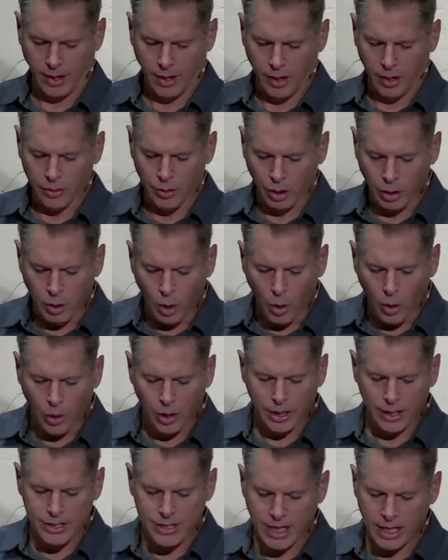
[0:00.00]
The Lord
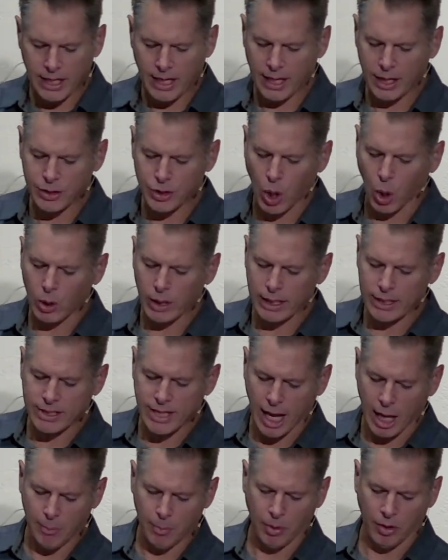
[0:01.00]
is in his holy
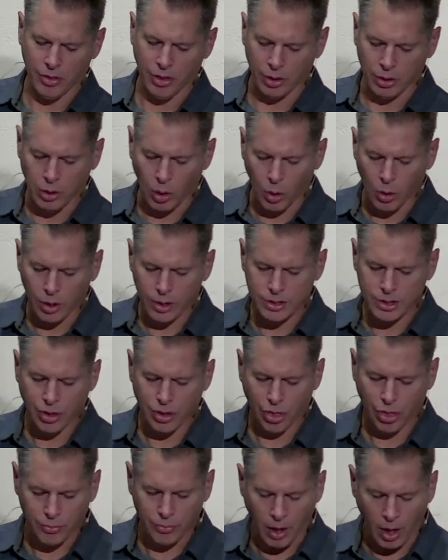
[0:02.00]
temple. The Lord's
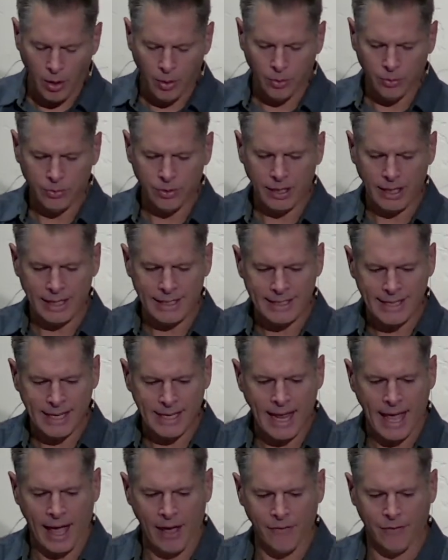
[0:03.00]
throne is in
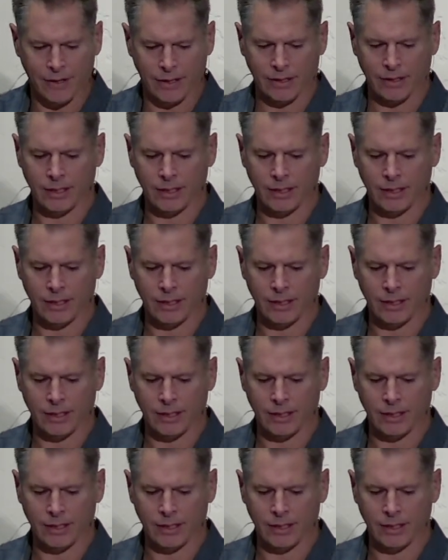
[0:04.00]
heaven.